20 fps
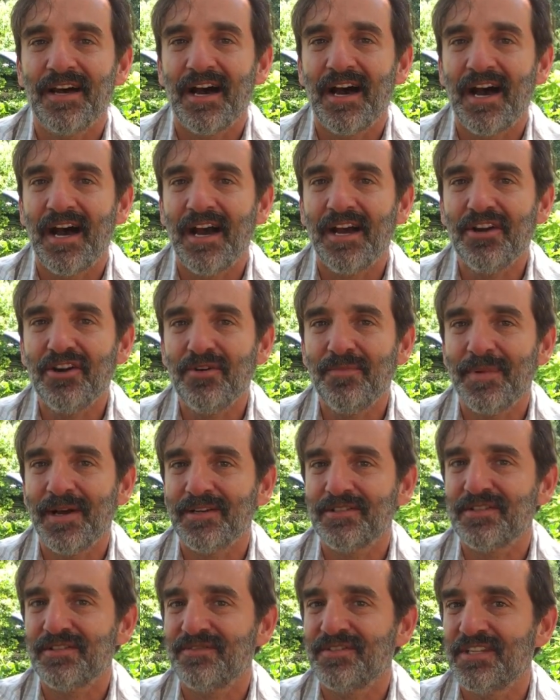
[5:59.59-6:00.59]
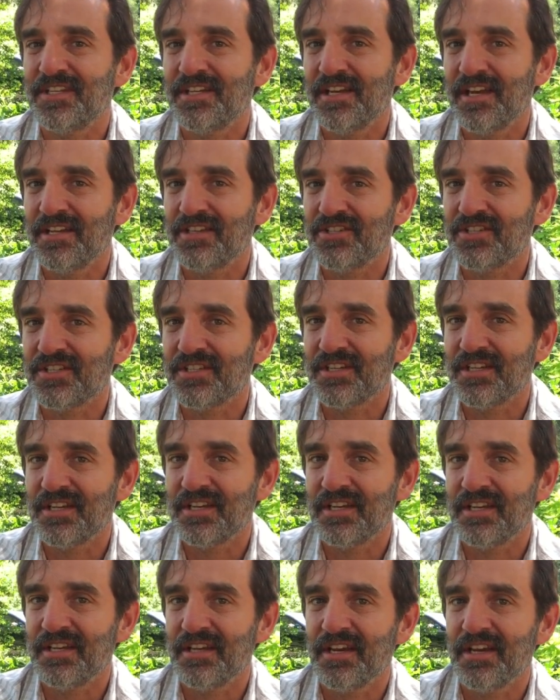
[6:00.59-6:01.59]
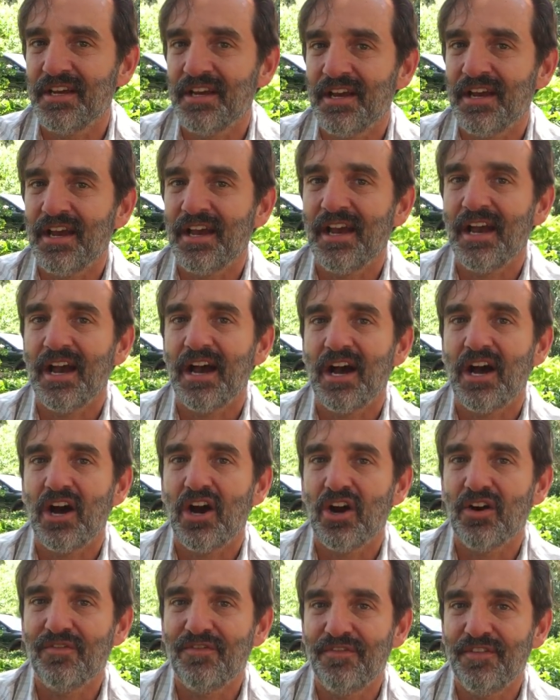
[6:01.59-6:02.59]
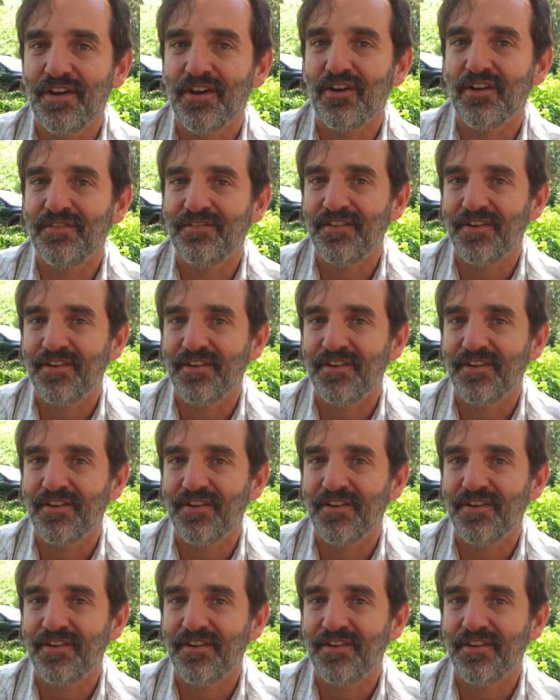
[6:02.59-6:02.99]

higher amounts of THC are very,